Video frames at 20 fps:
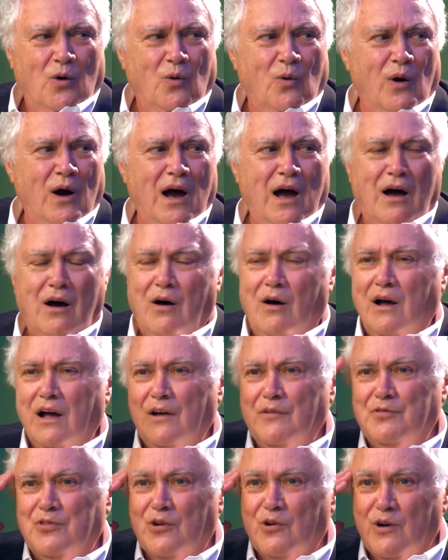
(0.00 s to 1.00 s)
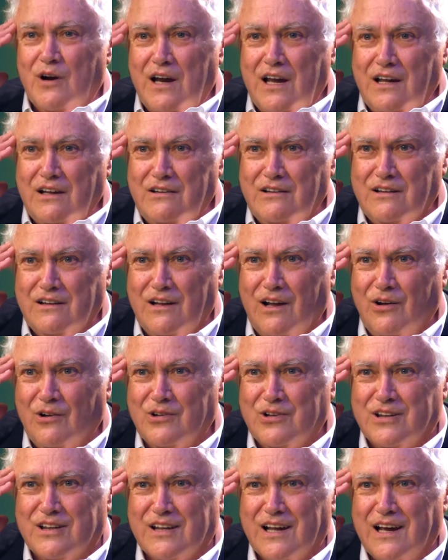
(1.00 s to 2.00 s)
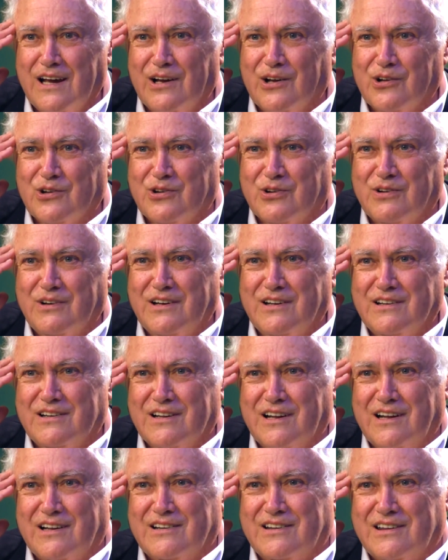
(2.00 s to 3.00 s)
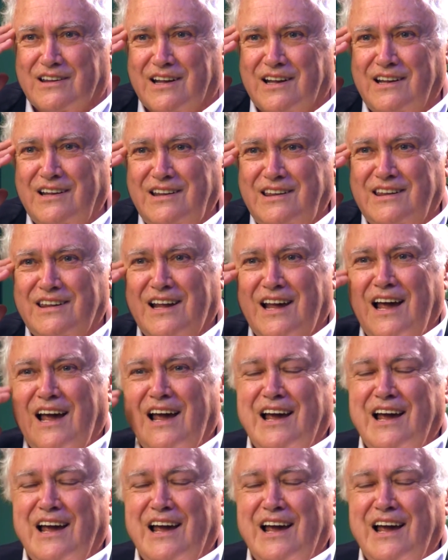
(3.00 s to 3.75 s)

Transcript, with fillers: Well, if there is no sales resistance,